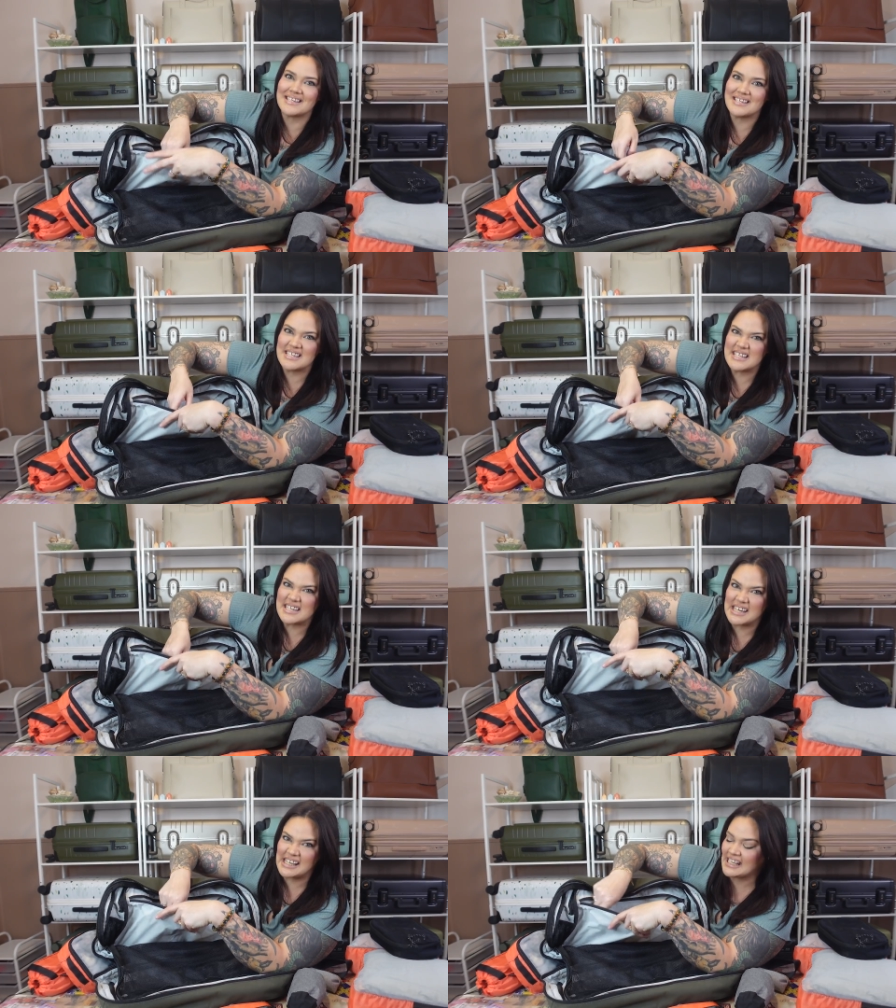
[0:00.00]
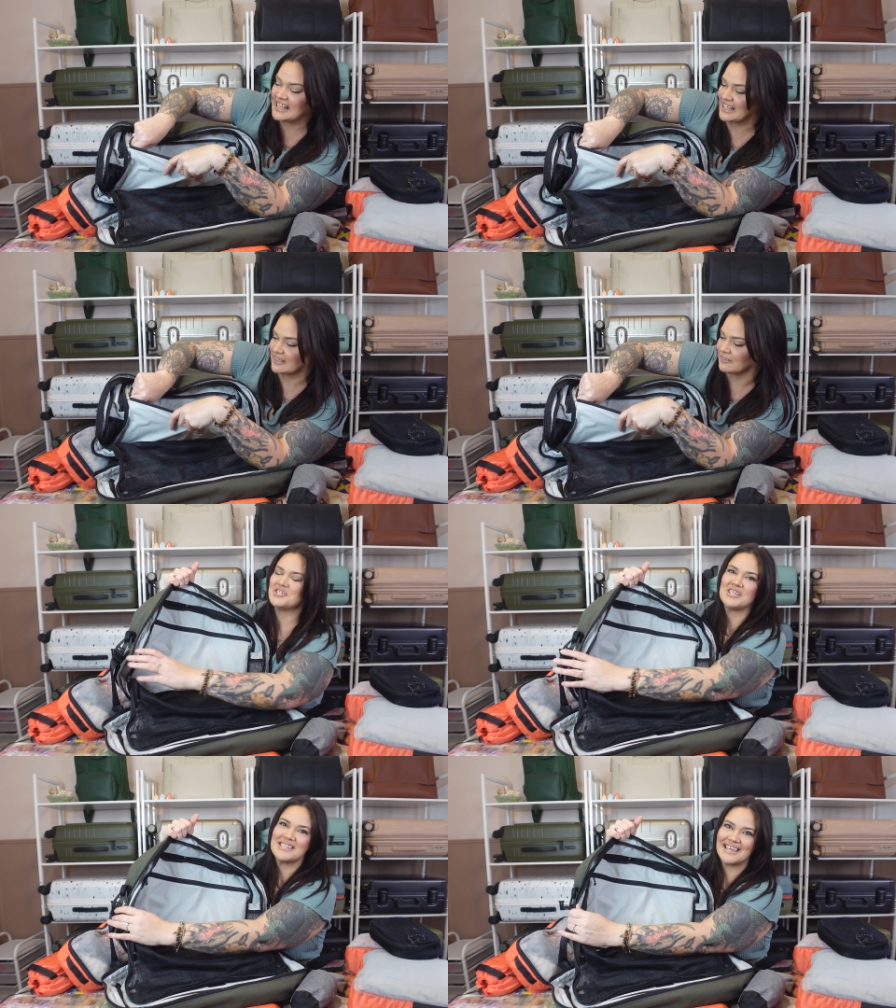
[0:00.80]
sneaky.
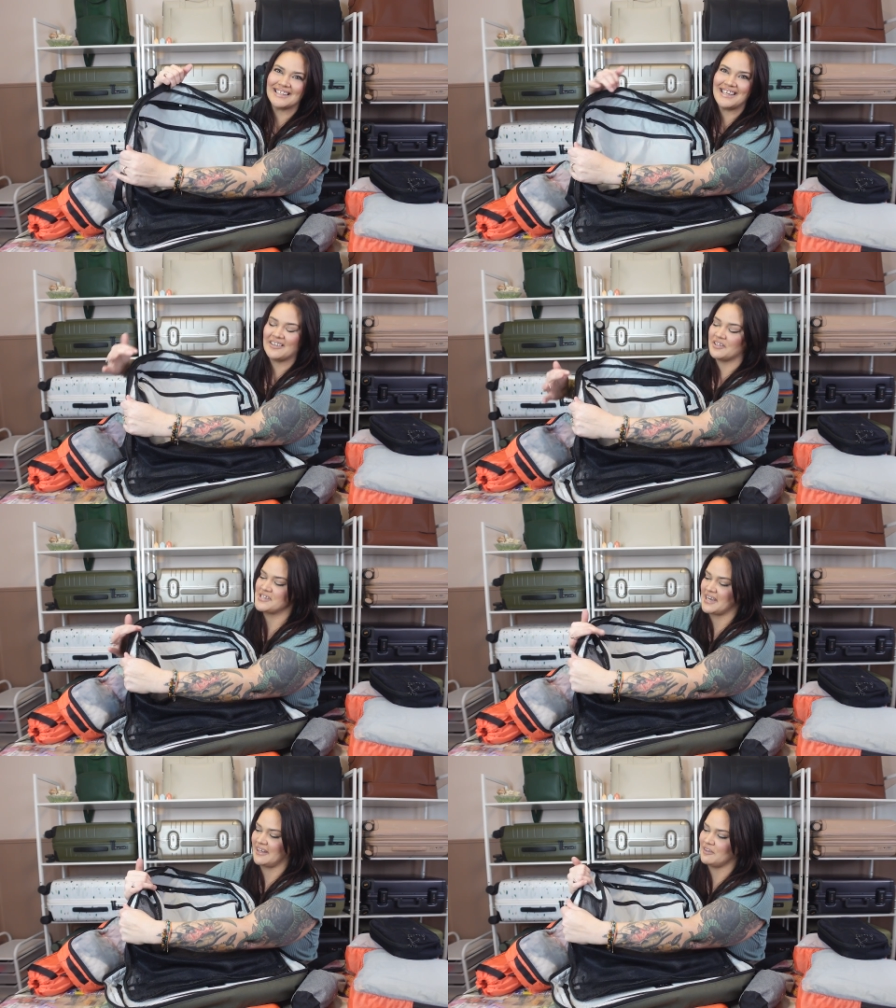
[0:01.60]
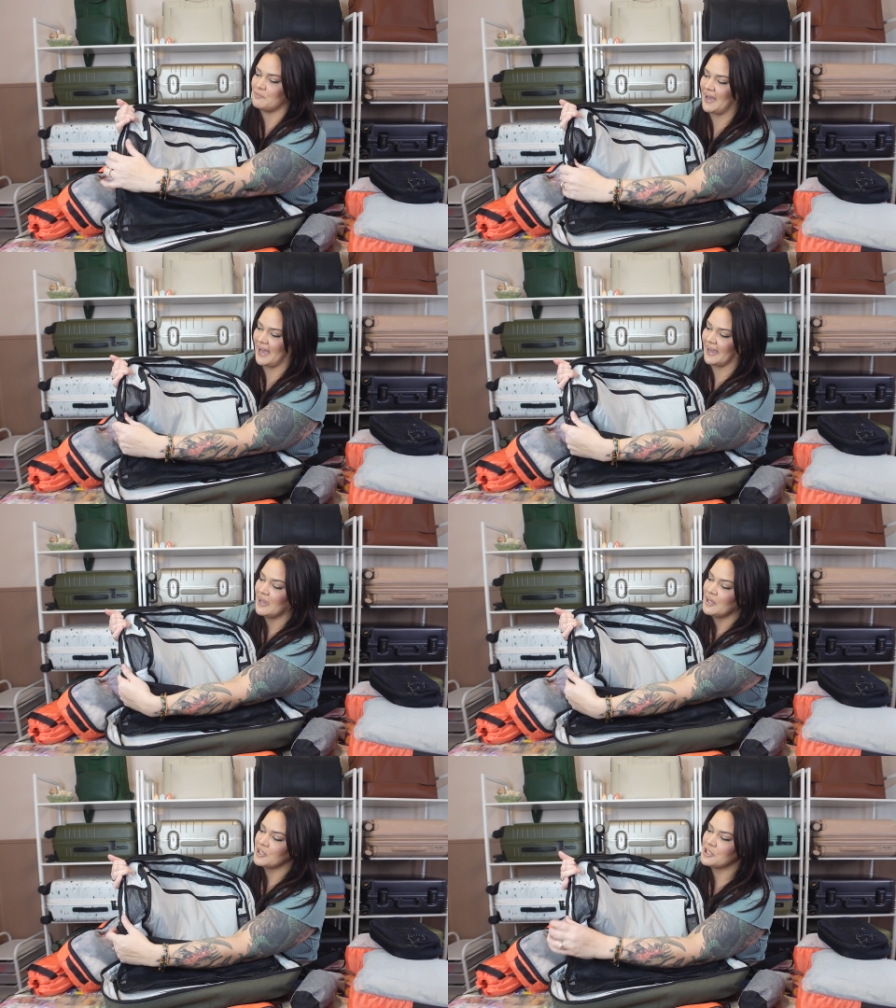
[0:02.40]
Just like the other side of the bag,
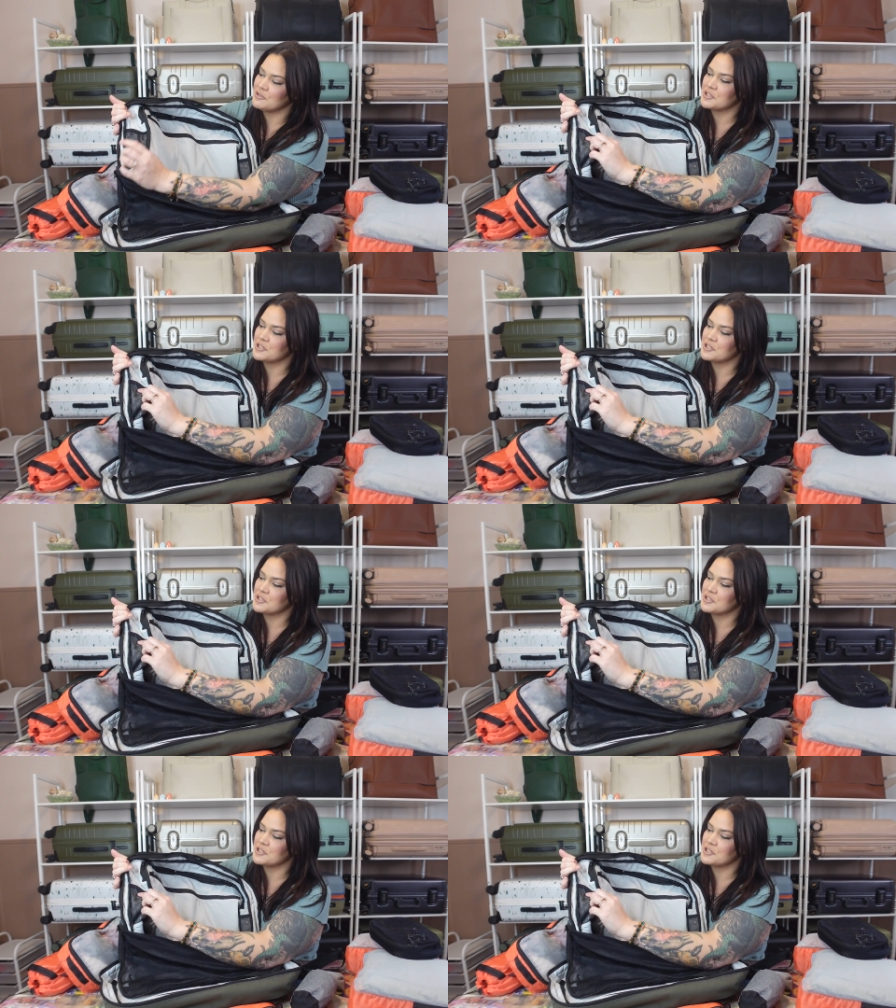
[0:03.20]
you